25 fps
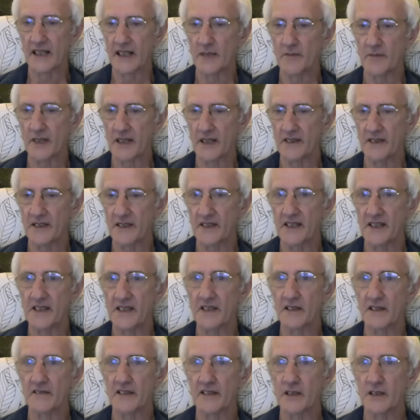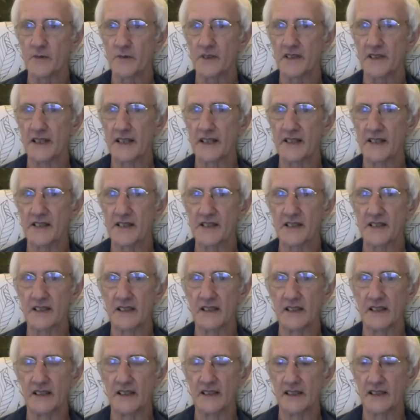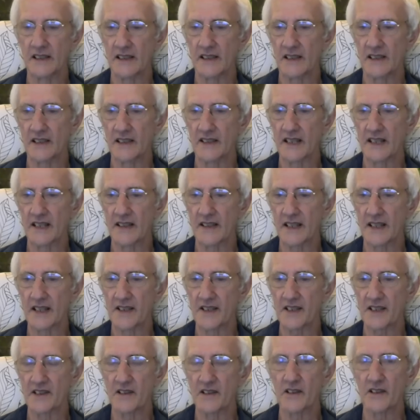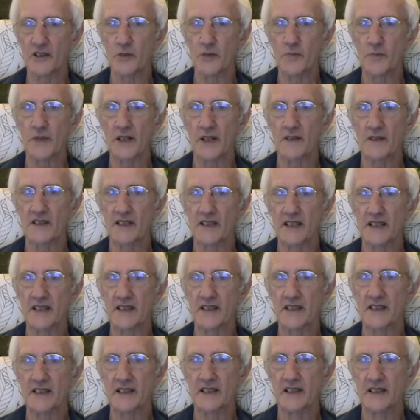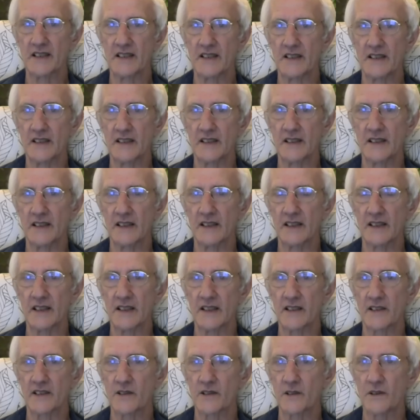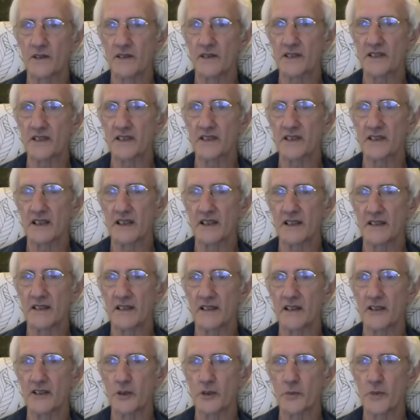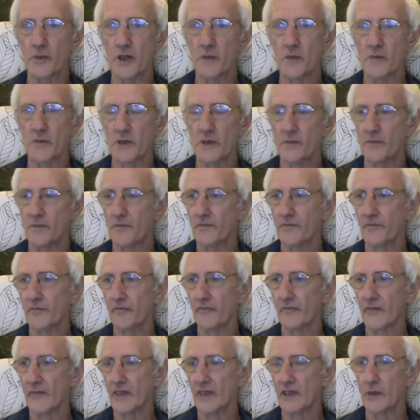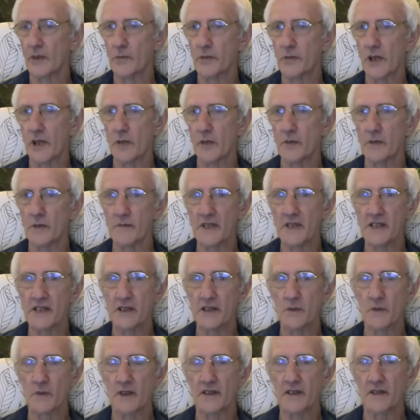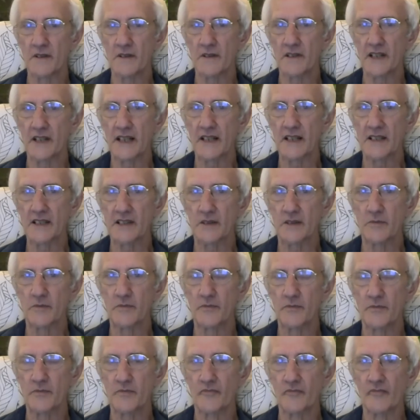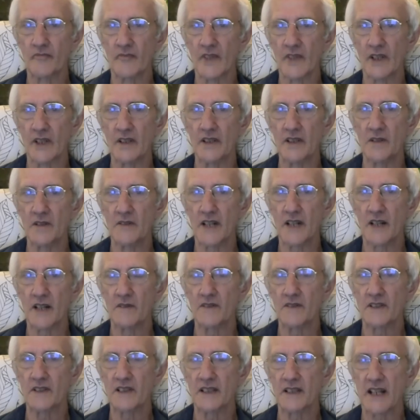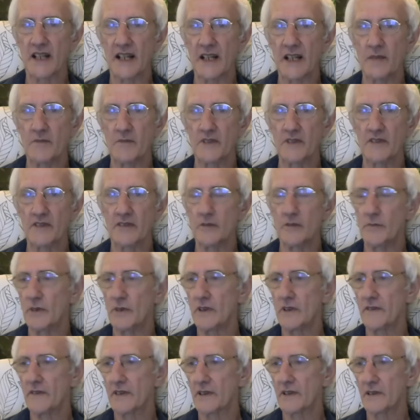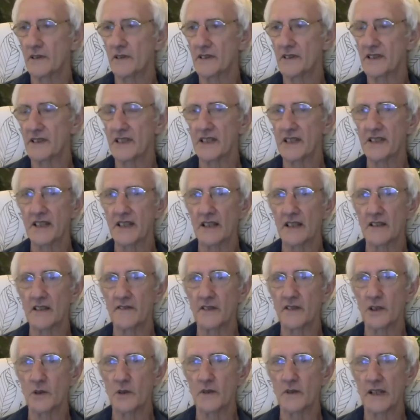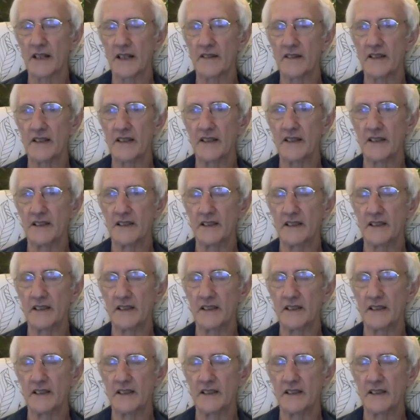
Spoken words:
I'm going to disagree with this. That's not the process Thoughts are not the problem. The problem is the one who thinks them. You don't aim to remove thoughts in self-inquiry.